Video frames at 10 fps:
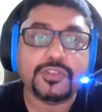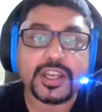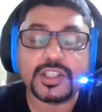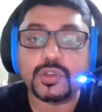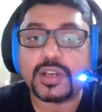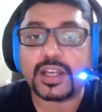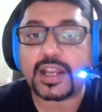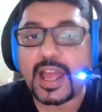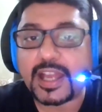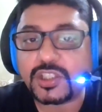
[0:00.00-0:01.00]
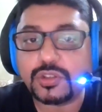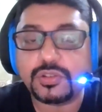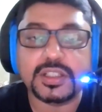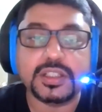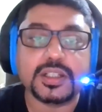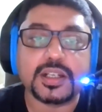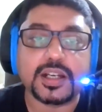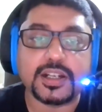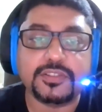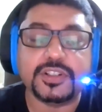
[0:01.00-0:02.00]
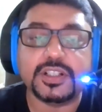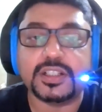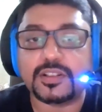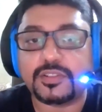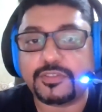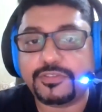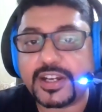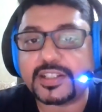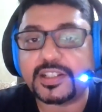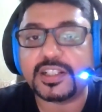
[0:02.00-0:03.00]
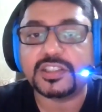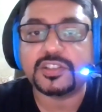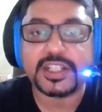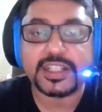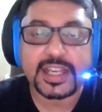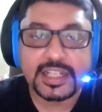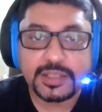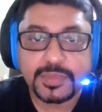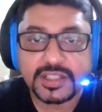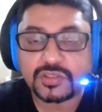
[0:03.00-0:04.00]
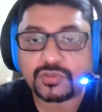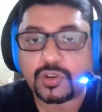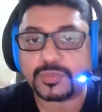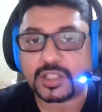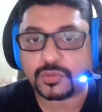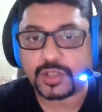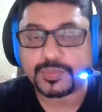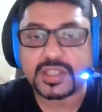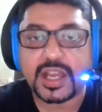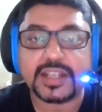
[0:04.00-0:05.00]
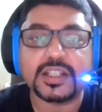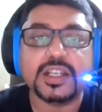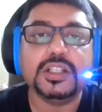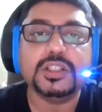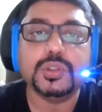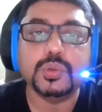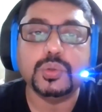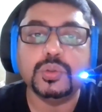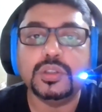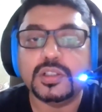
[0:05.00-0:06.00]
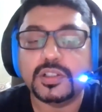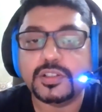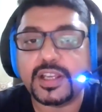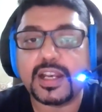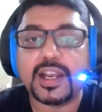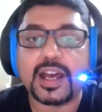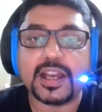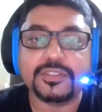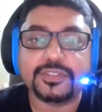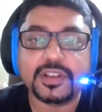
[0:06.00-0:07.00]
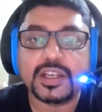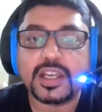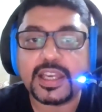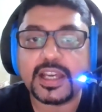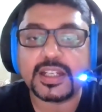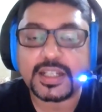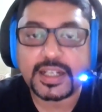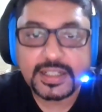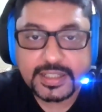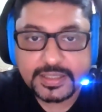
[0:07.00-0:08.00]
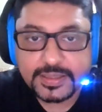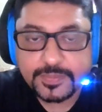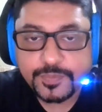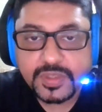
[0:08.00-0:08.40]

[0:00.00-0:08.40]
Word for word: when you can actually convert Vectary 3D elements from their website to real life AR content.